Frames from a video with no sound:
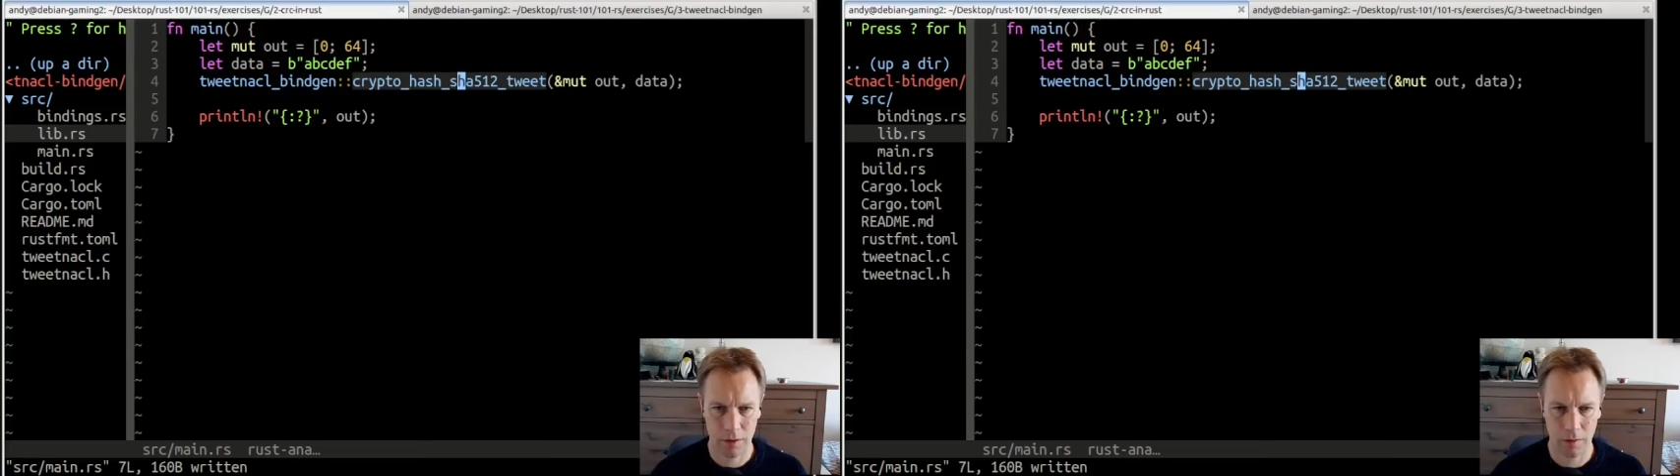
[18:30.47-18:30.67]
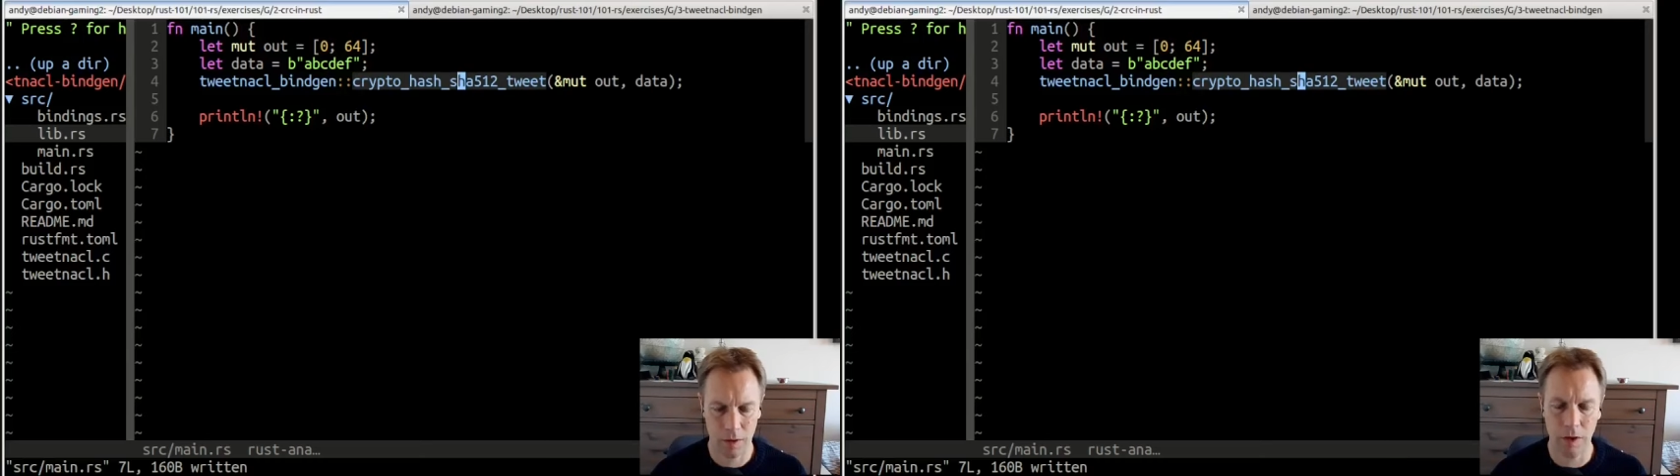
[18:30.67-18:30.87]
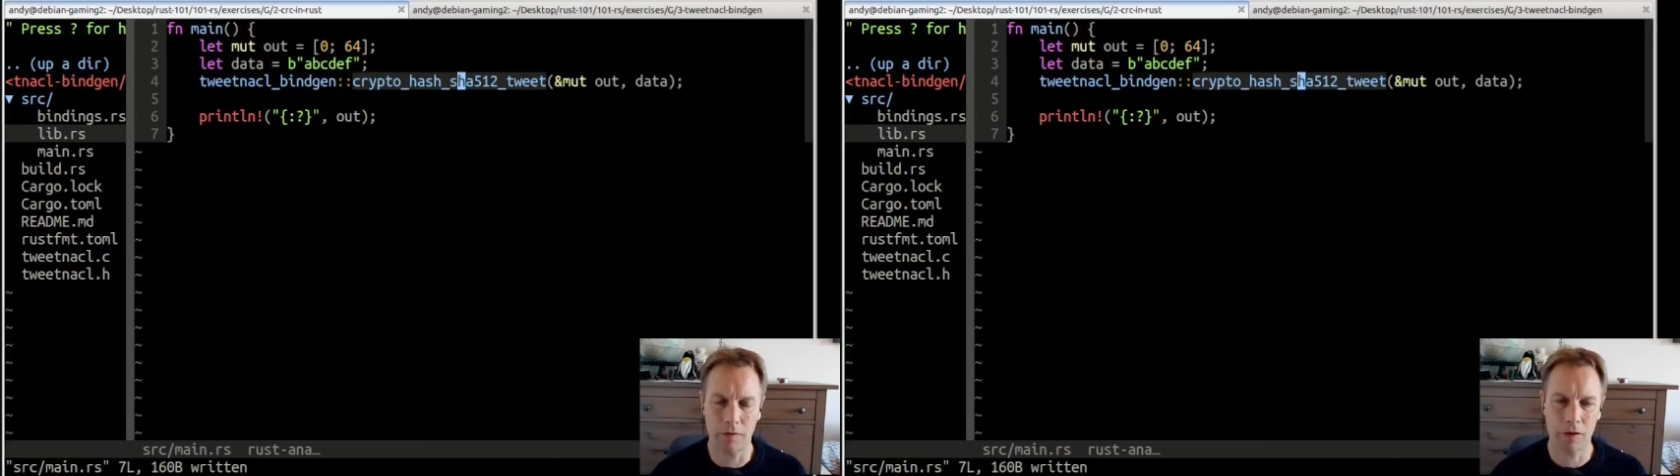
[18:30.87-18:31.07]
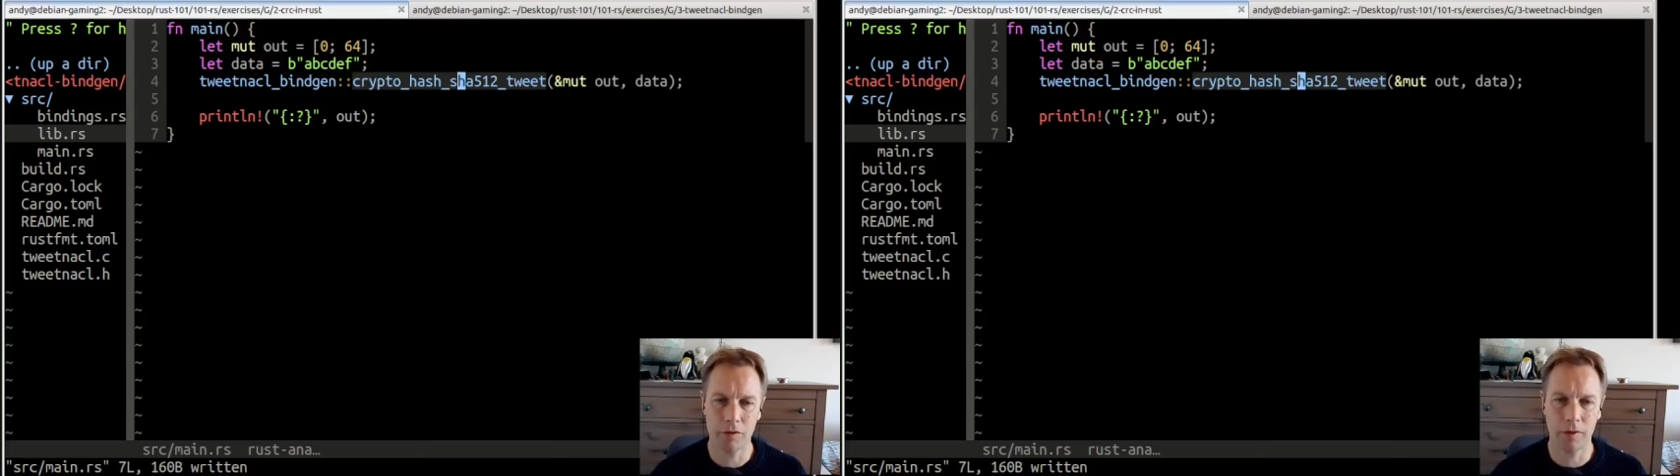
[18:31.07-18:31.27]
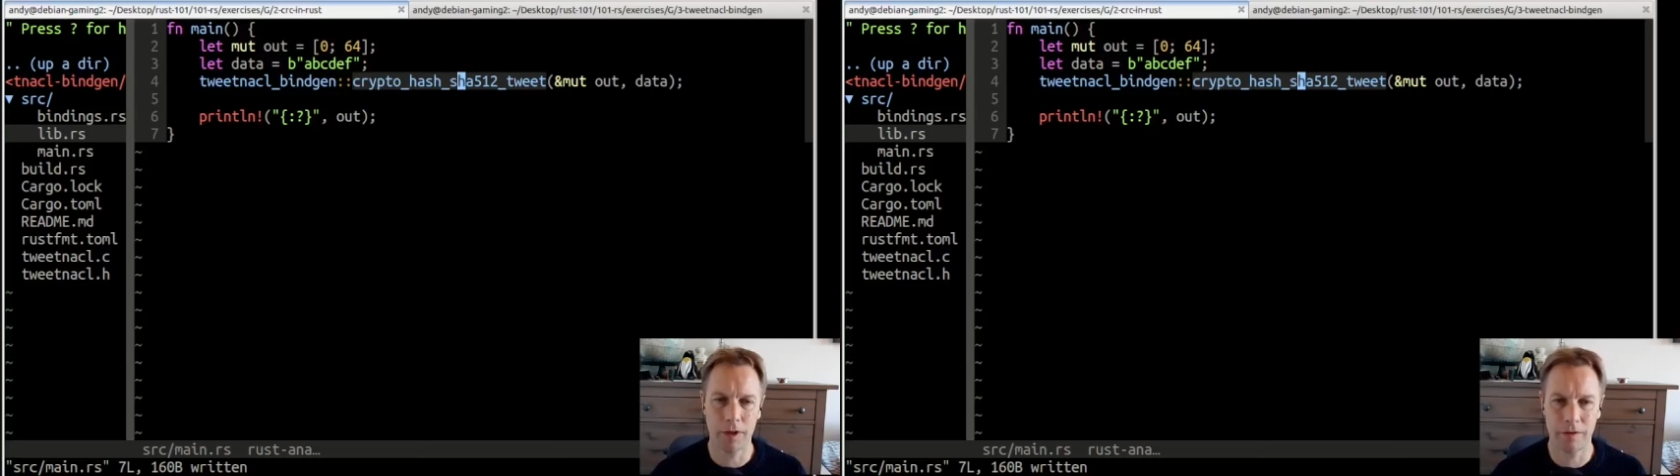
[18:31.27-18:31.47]
well, no, first of
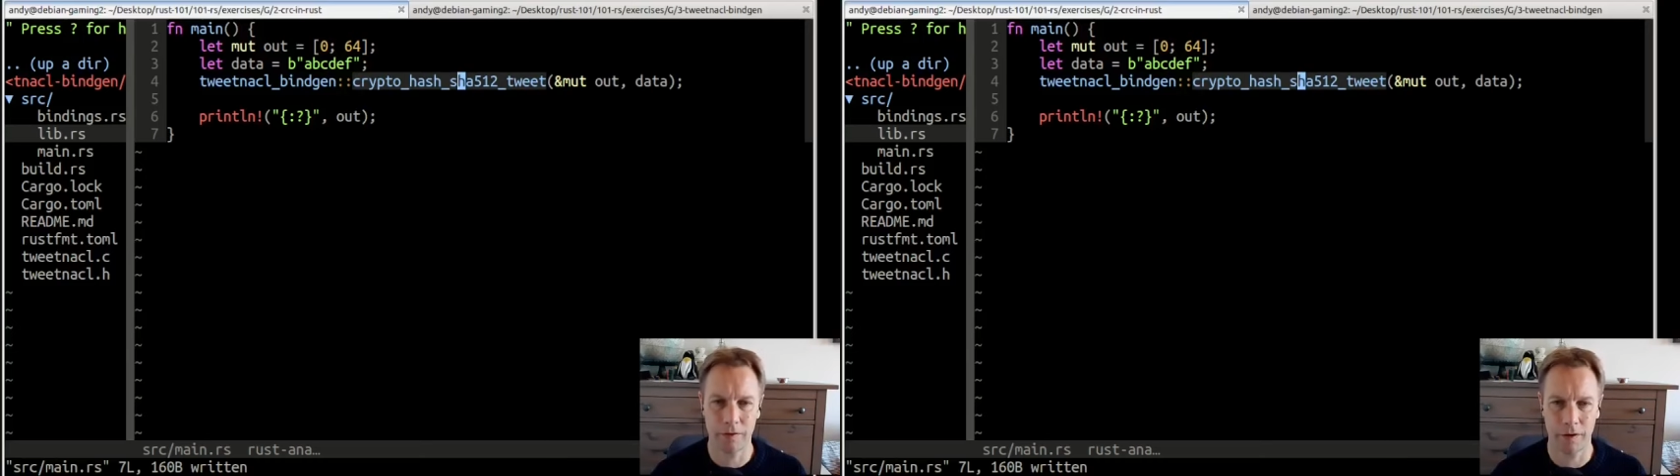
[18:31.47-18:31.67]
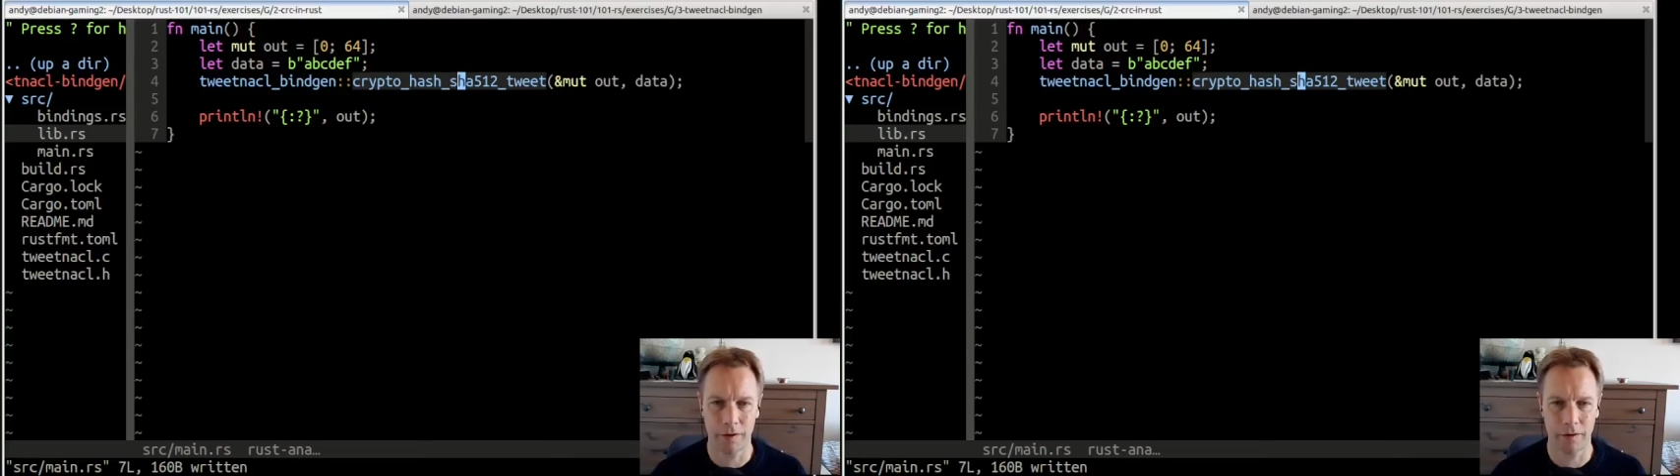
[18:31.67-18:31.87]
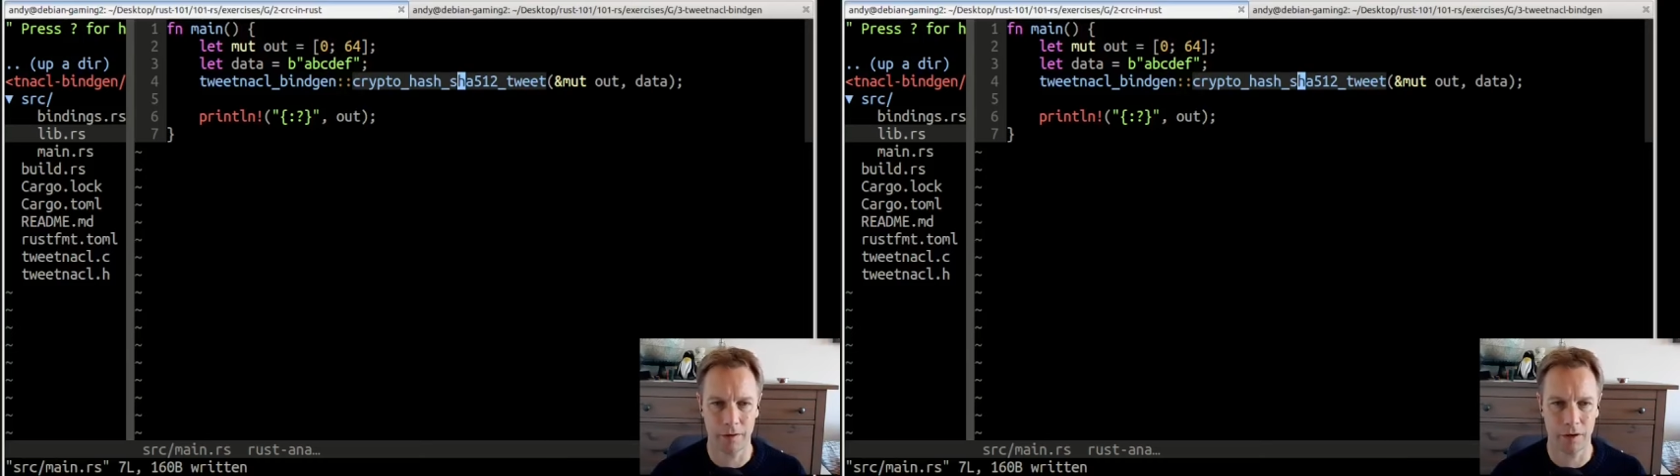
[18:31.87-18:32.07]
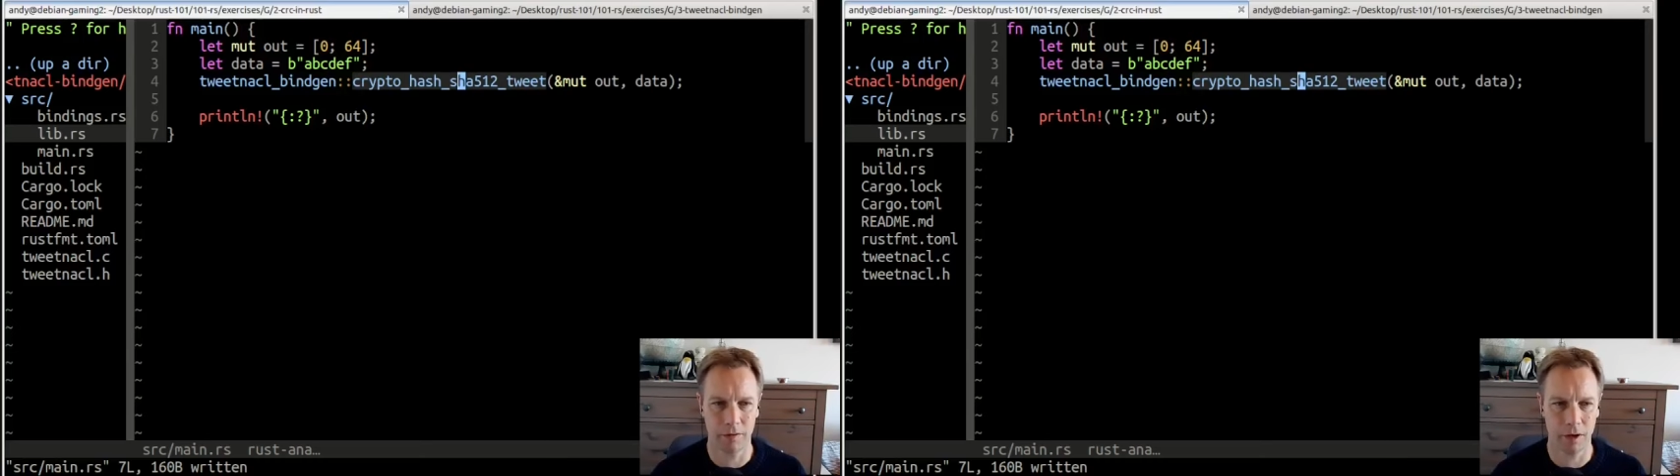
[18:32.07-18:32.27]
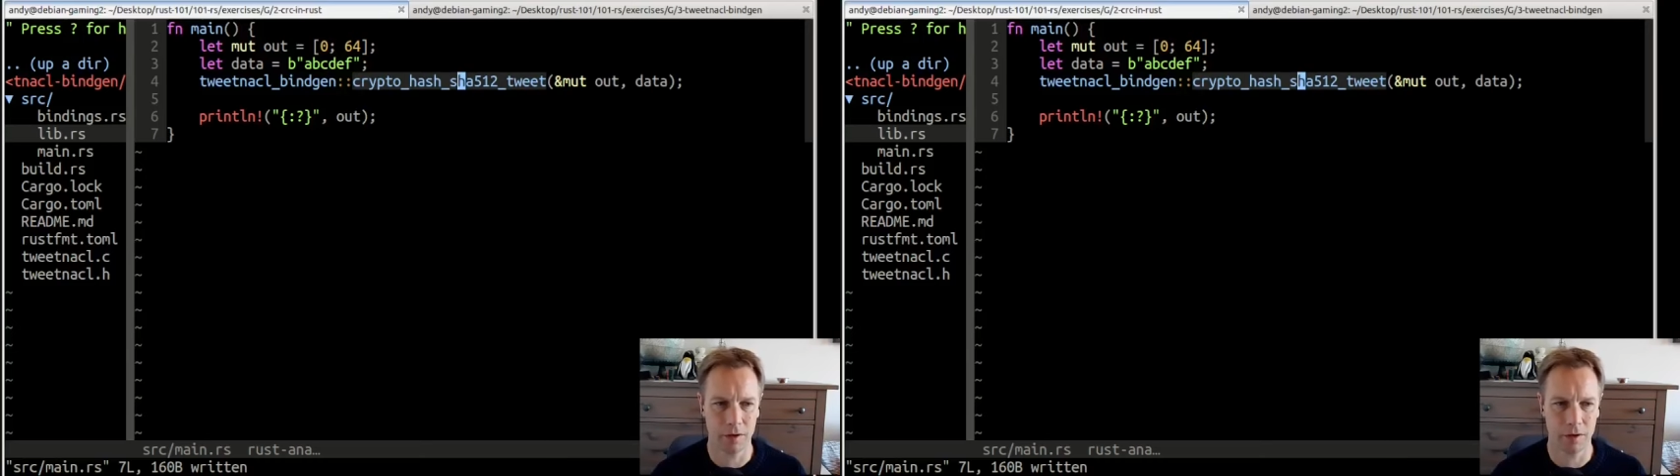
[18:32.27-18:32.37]
all, we need to figure out the return value.